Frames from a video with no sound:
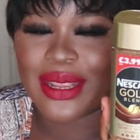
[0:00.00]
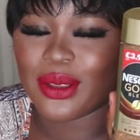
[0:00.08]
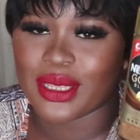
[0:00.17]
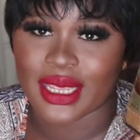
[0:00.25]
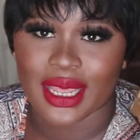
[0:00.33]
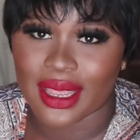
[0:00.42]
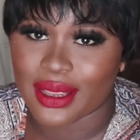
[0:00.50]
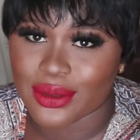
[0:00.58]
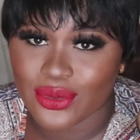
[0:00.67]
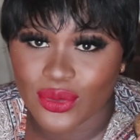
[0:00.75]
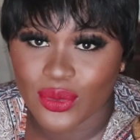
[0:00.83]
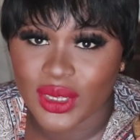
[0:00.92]
I don't think I
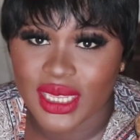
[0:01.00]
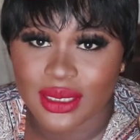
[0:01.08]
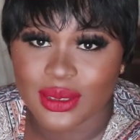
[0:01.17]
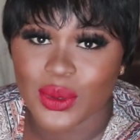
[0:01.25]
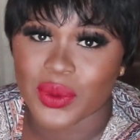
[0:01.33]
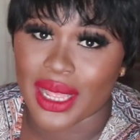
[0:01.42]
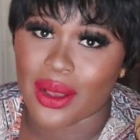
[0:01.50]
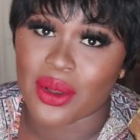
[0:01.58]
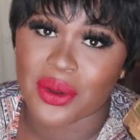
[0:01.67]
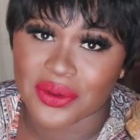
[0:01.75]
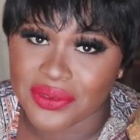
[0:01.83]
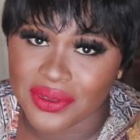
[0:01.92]
can do keto
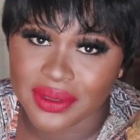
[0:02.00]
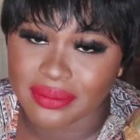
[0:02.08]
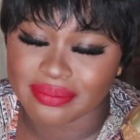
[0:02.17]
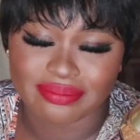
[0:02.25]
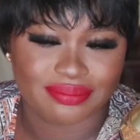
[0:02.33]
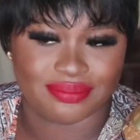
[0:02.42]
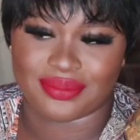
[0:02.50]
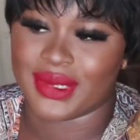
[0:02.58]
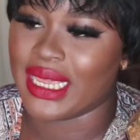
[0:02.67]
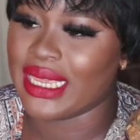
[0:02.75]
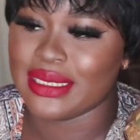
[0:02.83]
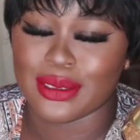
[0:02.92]
without coffee.
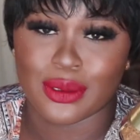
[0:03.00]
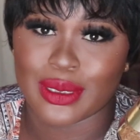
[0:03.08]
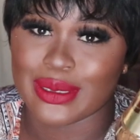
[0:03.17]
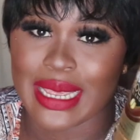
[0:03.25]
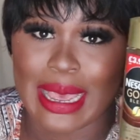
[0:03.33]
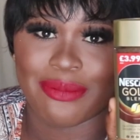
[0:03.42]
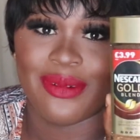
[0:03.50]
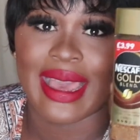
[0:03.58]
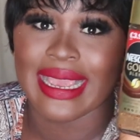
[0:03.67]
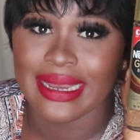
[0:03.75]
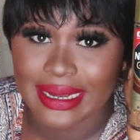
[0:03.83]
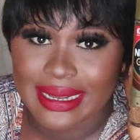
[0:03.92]
It's not going to happen.
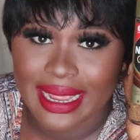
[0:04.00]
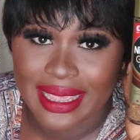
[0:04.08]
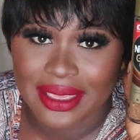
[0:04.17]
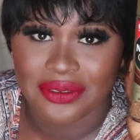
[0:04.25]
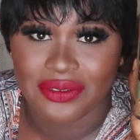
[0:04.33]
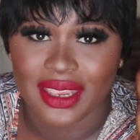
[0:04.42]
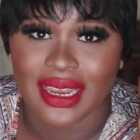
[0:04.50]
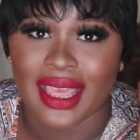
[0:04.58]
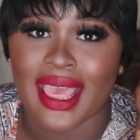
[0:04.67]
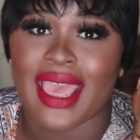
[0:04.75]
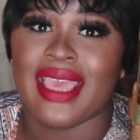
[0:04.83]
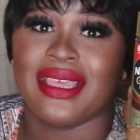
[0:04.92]
I need that
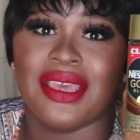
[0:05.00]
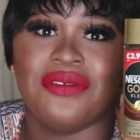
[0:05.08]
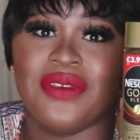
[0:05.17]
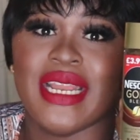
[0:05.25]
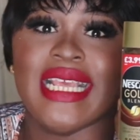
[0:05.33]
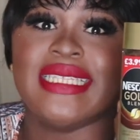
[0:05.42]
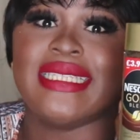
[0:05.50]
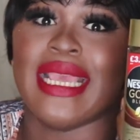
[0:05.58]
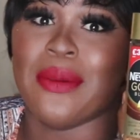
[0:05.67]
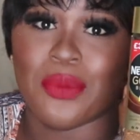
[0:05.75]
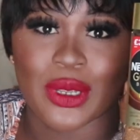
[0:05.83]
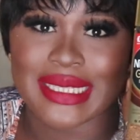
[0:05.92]
caffeine. Caffeine is
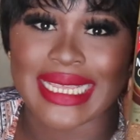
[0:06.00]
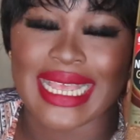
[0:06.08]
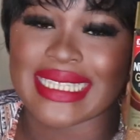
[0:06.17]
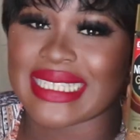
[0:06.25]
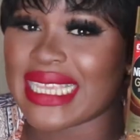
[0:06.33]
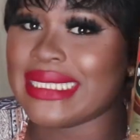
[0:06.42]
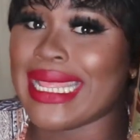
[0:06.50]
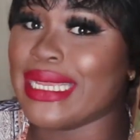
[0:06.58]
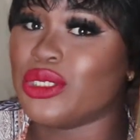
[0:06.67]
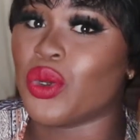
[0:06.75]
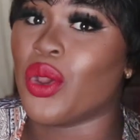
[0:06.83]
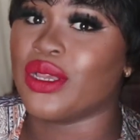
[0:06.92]
important. It's
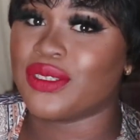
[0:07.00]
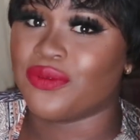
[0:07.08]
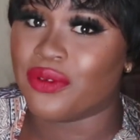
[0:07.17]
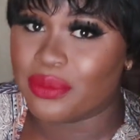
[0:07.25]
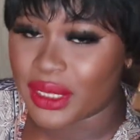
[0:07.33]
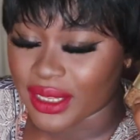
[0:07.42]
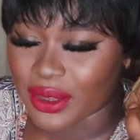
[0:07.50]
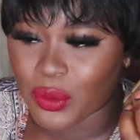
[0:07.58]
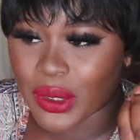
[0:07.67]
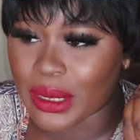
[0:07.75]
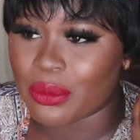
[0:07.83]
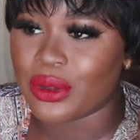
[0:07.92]
like drugs for me
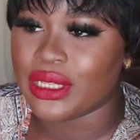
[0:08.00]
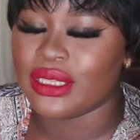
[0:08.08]
when I'm on